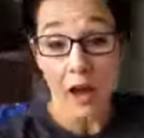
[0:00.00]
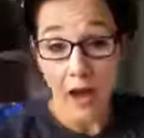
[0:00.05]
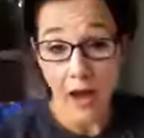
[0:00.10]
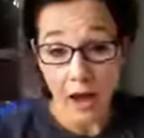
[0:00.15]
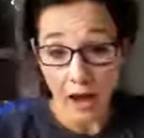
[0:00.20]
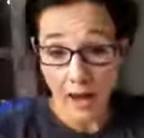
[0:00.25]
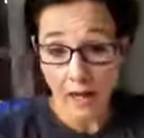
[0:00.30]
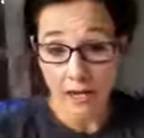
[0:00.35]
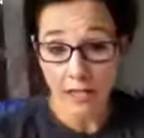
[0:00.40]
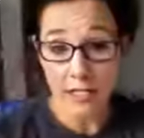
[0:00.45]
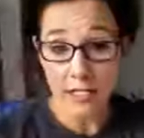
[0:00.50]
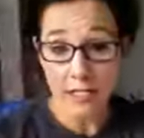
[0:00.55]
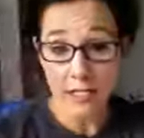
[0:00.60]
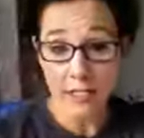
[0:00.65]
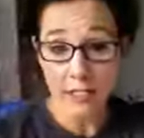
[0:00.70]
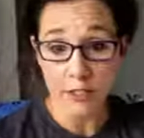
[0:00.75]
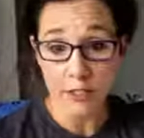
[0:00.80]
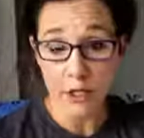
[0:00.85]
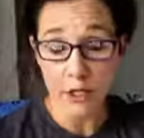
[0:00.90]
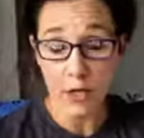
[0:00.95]
I
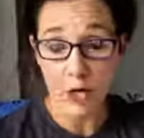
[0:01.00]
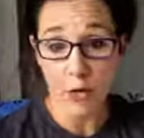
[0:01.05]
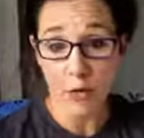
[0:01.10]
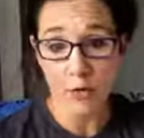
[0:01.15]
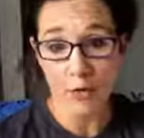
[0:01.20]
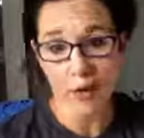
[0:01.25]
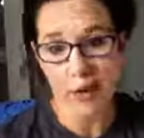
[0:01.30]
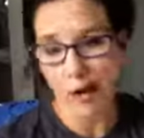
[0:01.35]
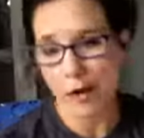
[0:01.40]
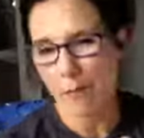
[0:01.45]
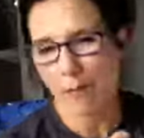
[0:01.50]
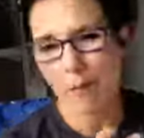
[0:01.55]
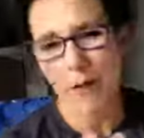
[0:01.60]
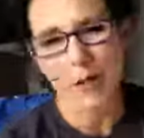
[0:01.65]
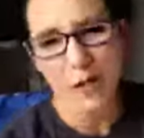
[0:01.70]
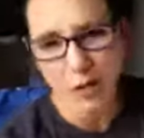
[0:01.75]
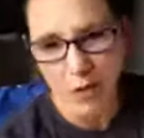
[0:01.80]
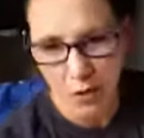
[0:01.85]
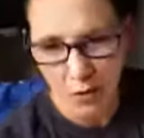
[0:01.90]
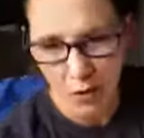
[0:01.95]
need to know that,
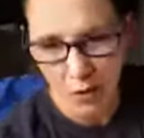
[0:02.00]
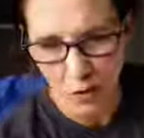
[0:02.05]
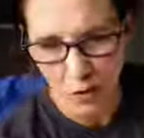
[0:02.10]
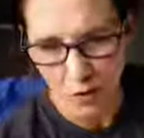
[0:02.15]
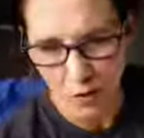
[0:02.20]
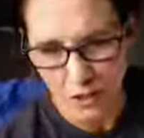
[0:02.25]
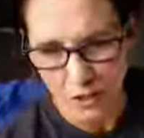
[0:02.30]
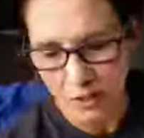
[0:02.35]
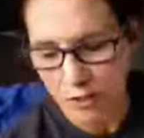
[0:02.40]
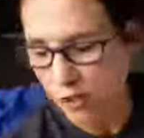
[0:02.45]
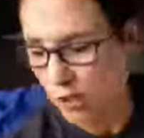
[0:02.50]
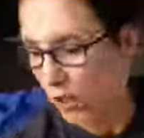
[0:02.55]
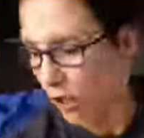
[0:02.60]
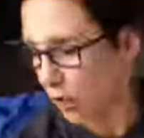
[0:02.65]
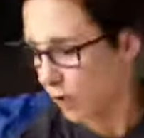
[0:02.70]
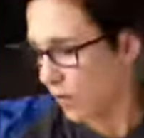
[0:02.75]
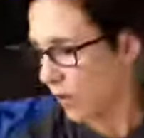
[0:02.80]
but you don't need to know